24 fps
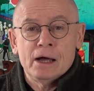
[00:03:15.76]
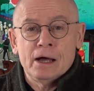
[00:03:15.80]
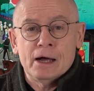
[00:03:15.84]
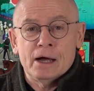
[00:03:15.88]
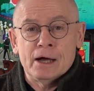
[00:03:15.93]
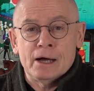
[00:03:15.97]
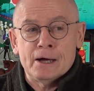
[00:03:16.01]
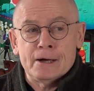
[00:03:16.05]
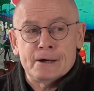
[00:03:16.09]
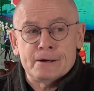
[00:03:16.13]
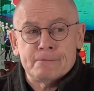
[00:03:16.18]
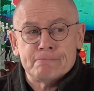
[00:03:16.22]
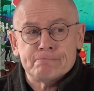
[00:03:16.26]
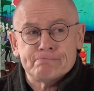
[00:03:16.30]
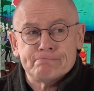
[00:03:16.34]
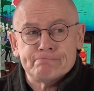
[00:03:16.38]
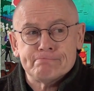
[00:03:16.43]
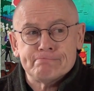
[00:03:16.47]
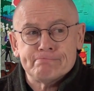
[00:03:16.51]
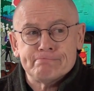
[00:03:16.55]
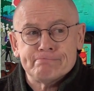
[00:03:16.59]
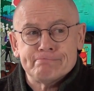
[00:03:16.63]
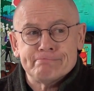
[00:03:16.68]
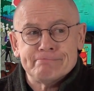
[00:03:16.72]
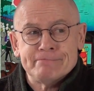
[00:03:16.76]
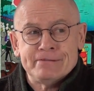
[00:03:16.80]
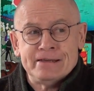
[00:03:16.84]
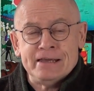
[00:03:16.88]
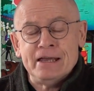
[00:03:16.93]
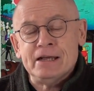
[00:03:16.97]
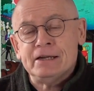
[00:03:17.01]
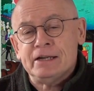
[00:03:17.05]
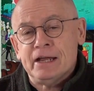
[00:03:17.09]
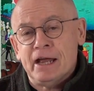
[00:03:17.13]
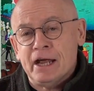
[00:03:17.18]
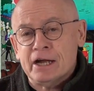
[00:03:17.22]
He
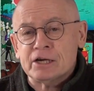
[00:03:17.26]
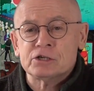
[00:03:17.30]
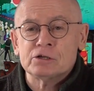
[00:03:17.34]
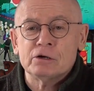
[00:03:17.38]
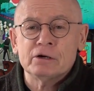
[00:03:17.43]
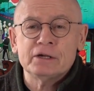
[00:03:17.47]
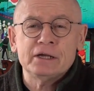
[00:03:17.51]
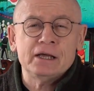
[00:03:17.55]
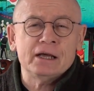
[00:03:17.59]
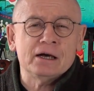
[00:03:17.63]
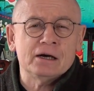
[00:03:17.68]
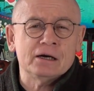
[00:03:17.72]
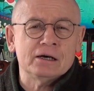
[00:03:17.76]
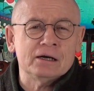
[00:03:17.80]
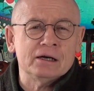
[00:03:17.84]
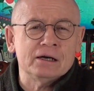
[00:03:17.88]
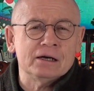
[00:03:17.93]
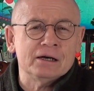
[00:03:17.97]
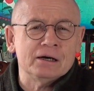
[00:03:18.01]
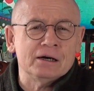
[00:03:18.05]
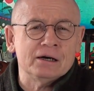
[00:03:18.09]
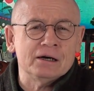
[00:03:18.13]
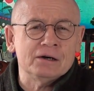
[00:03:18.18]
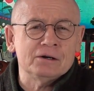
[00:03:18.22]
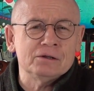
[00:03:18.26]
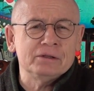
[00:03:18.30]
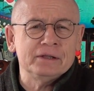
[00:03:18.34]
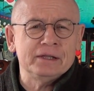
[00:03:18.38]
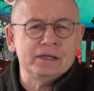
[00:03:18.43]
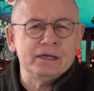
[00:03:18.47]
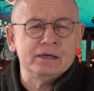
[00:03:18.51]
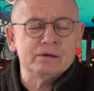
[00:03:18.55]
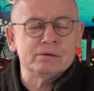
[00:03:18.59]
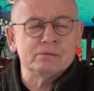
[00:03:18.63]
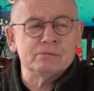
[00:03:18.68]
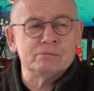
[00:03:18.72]
had actually
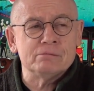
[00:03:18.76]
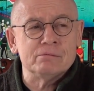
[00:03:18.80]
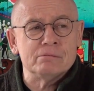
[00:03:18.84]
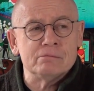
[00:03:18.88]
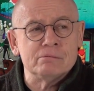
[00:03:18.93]
only